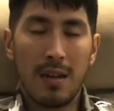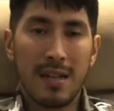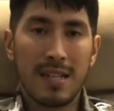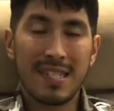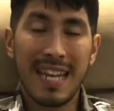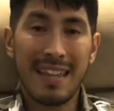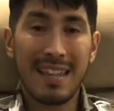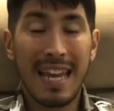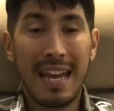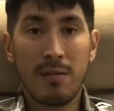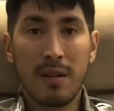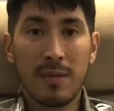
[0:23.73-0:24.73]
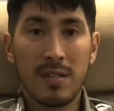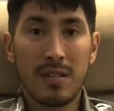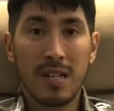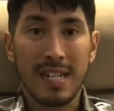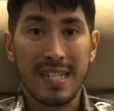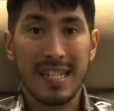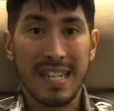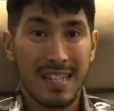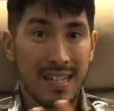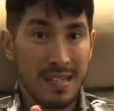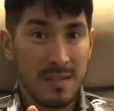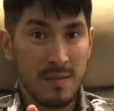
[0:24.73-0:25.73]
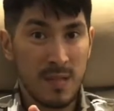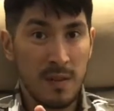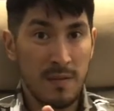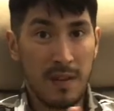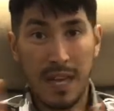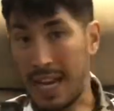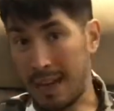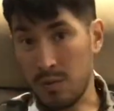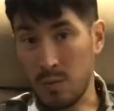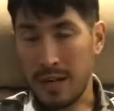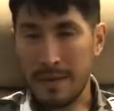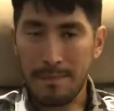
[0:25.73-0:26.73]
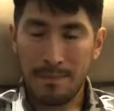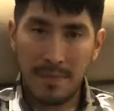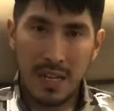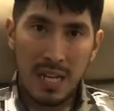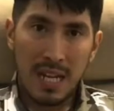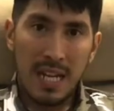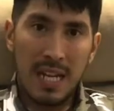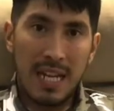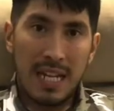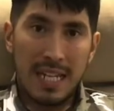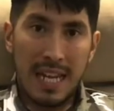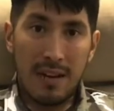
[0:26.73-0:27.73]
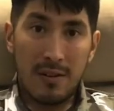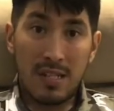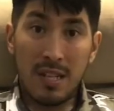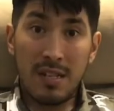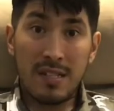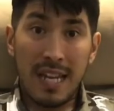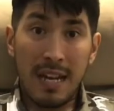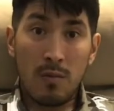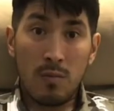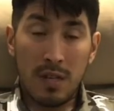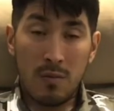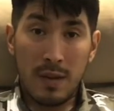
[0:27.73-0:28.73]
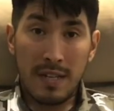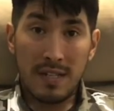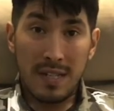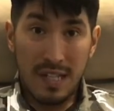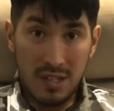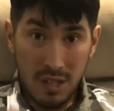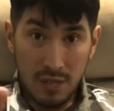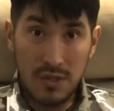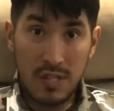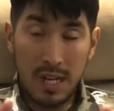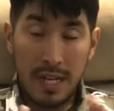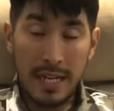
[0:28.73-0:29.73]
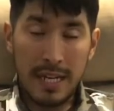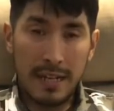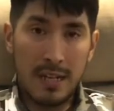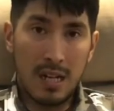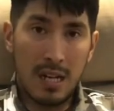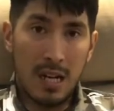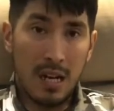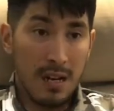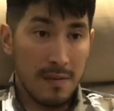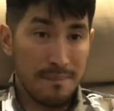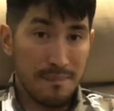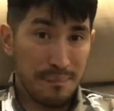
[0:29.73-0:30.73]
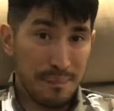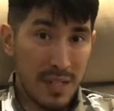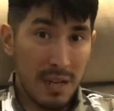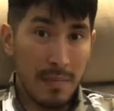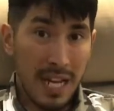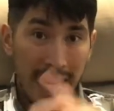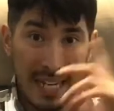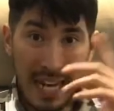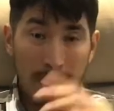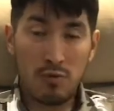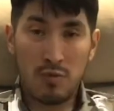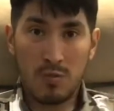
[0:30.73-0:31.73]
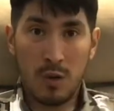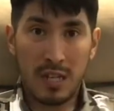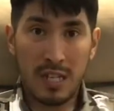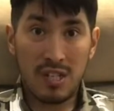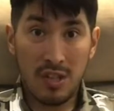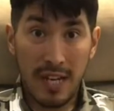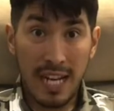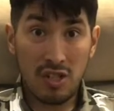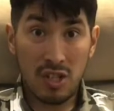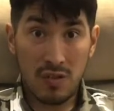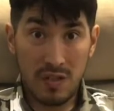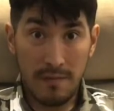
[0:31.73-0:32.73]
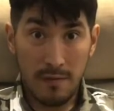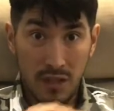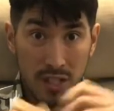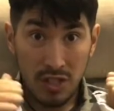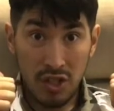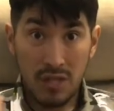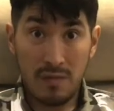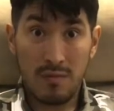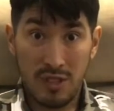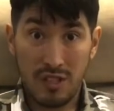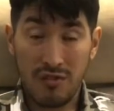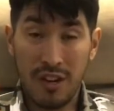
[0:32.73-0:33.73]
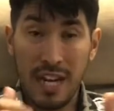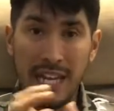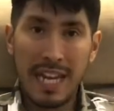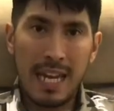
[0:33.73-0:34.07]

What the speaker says: Sadly, however, I need to get the negative stuff out the way. Now it turns out when I went to this new site, my head camera was working, so I actually got some footage, which is great.